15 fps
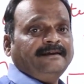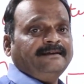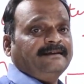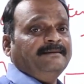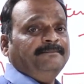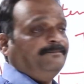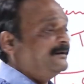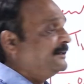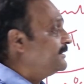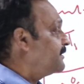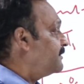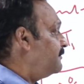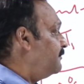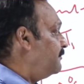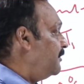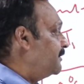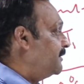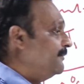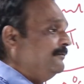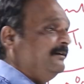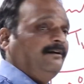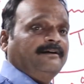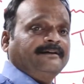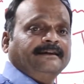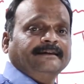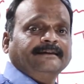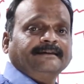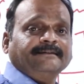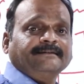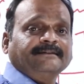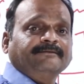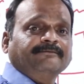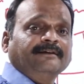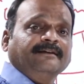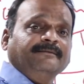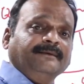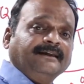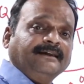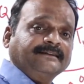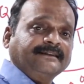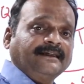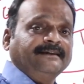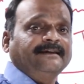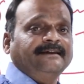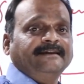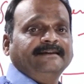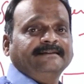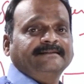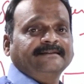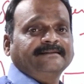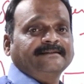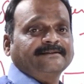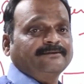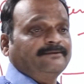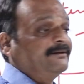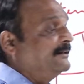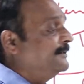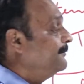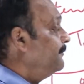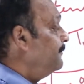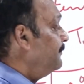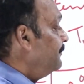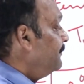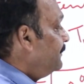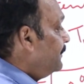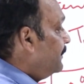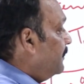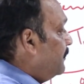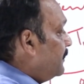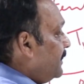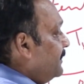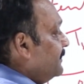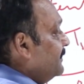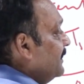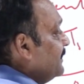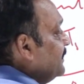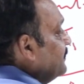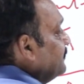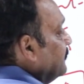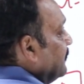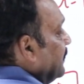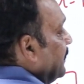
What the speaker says: right, temperature of water will not increase. It will remain as 100 degrees Celsius only. Okay, that is known